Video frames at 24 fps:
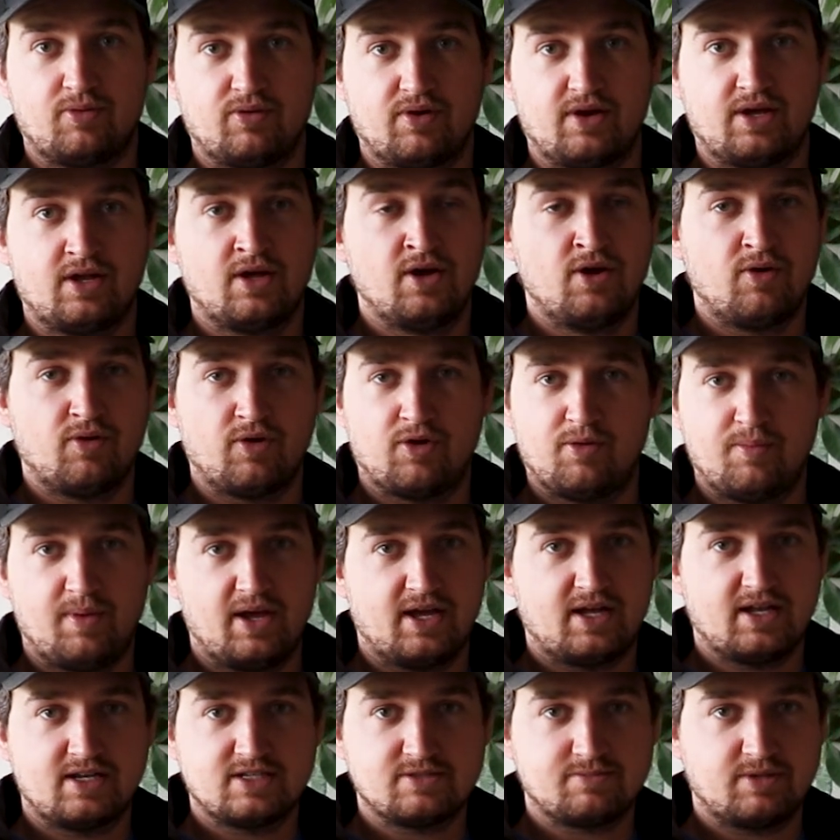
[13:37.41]
point where you're
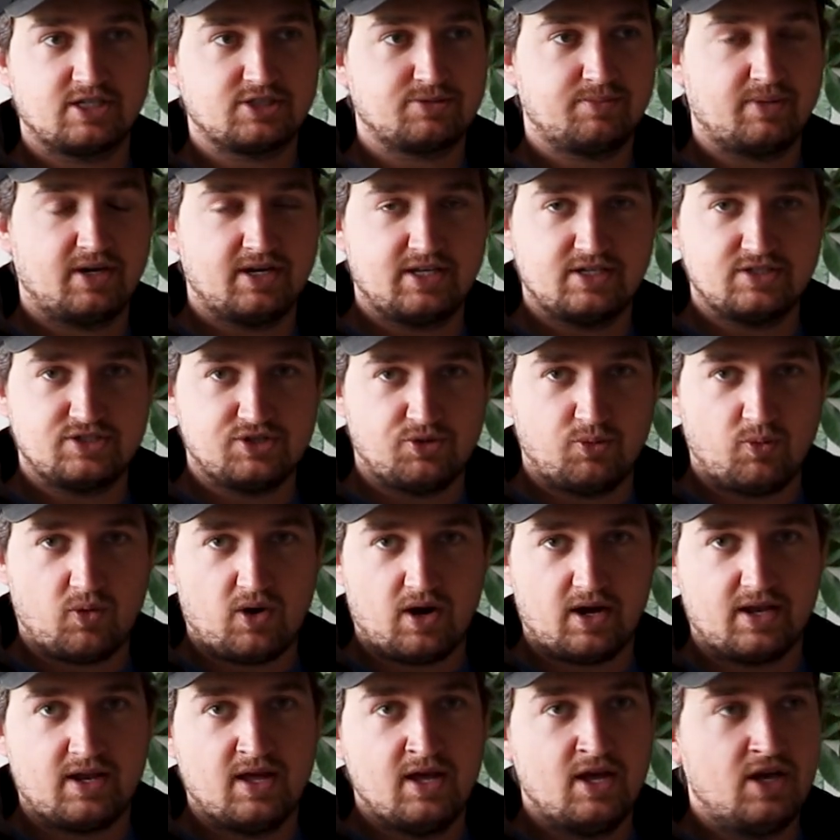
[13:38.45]
making as much money as you
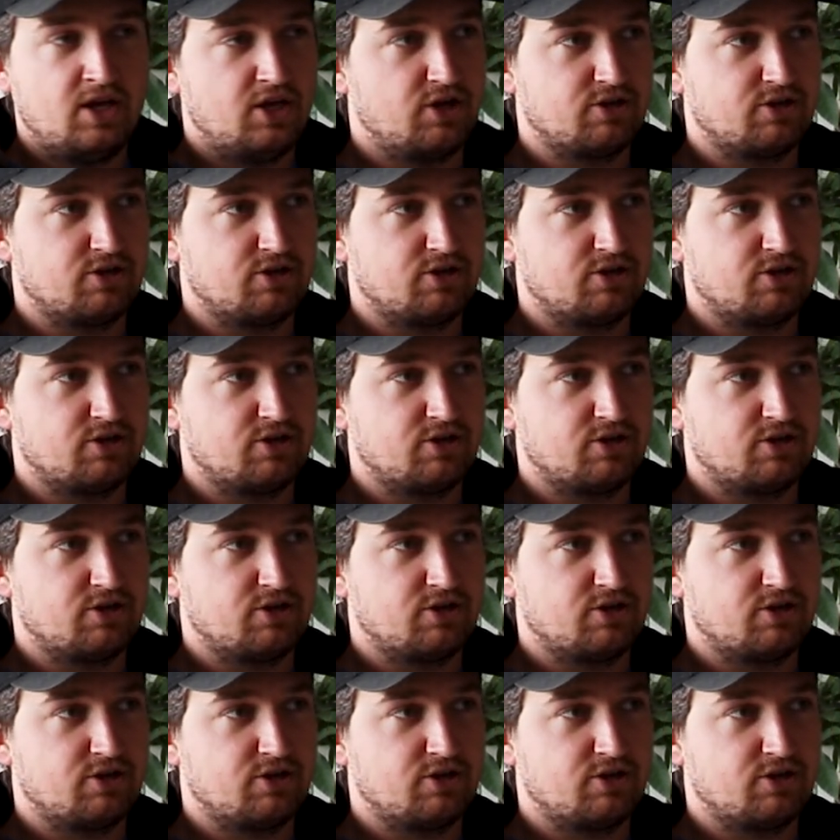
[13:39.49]
want,